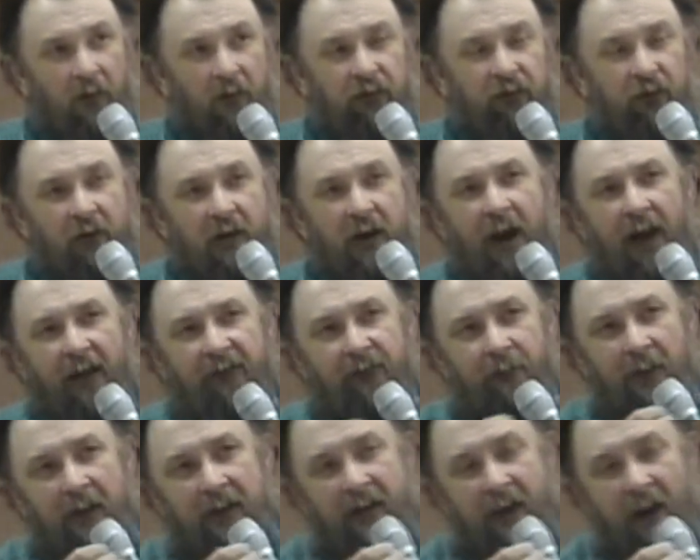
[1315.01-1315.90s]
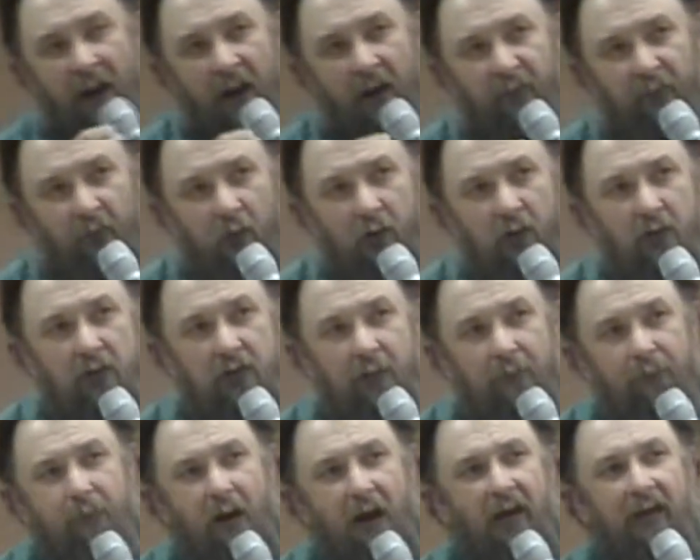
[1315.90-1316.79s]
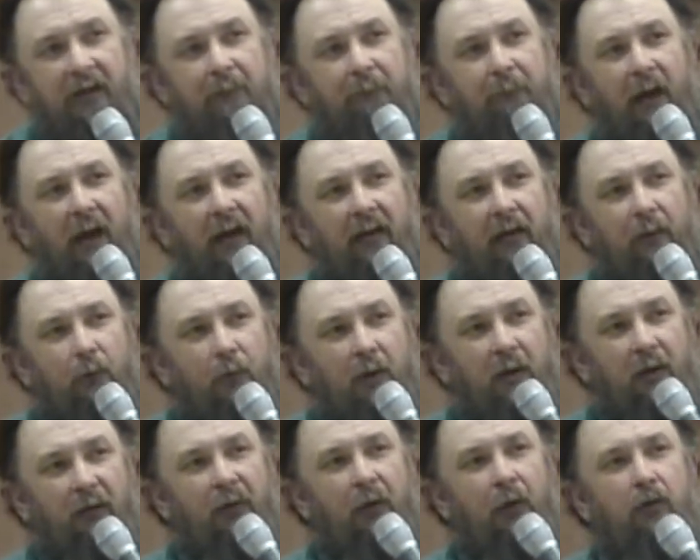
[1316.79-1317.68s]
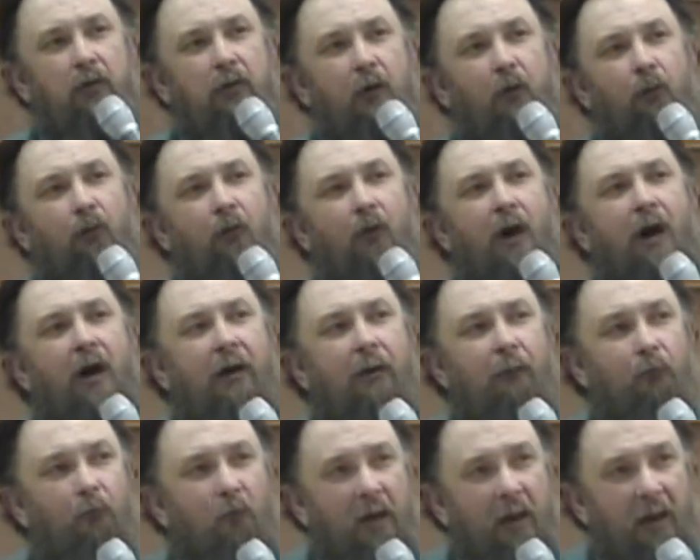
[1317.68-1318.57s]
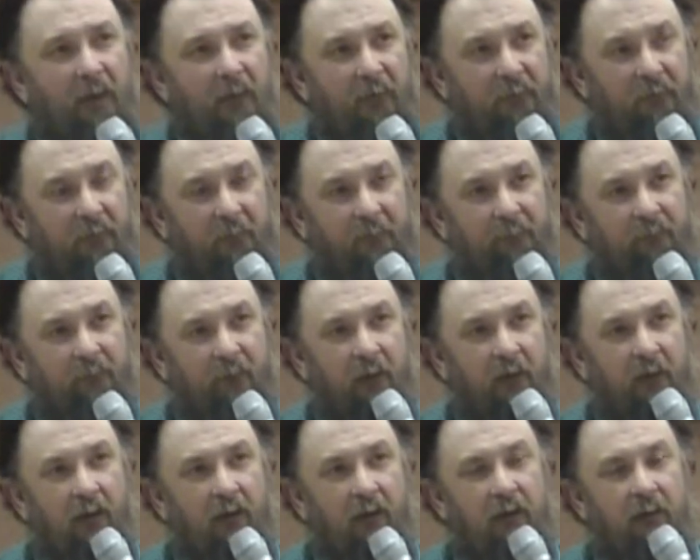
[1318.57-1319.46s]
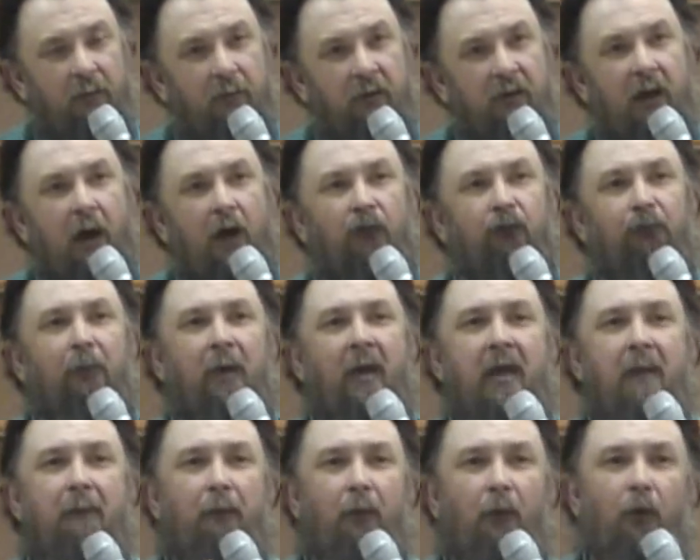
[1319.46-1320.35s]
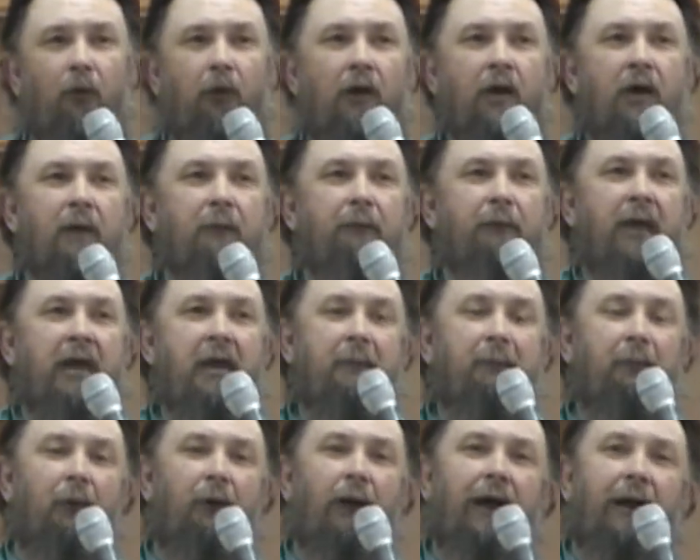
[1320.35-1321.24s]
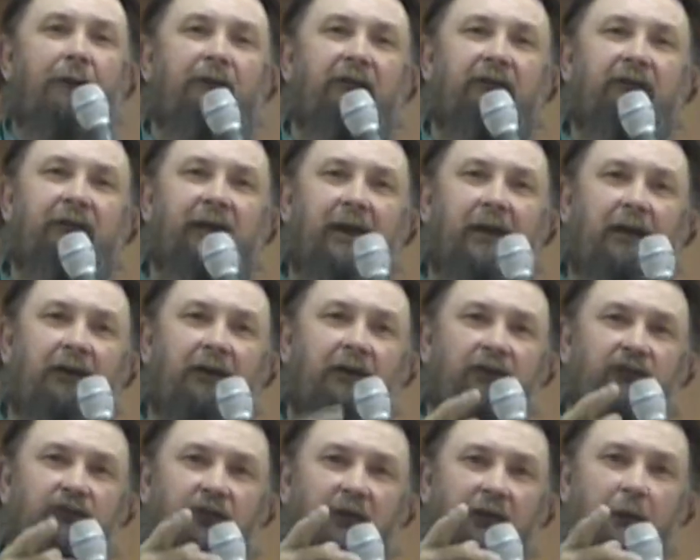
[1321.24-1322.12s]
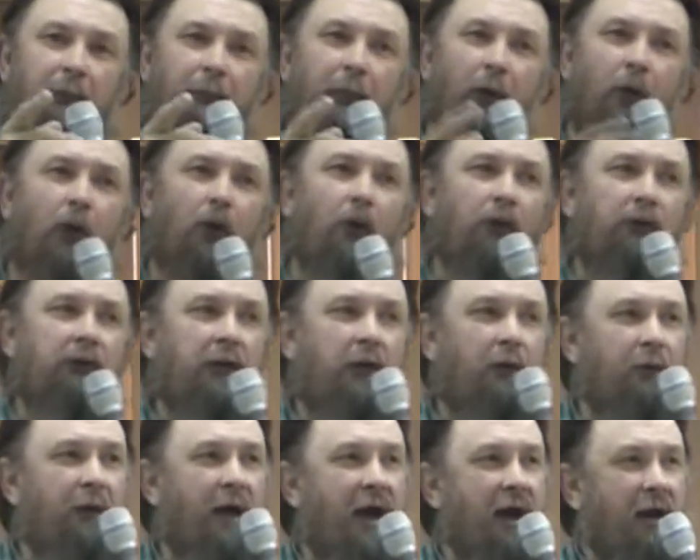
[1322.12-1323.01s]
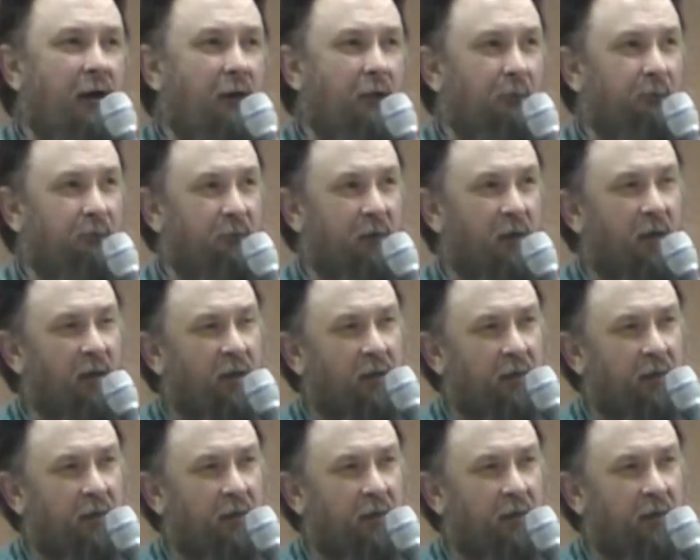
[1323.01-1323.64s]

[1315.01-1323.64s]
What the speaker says: So you have to be careful who you buddy with, who you run with. Because people have a tendency to pull you down.